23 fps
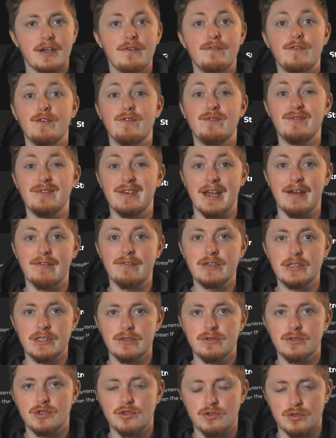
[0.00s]
If you've never
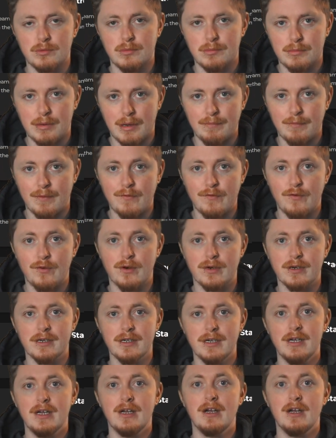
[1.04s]
used StreamerBot before,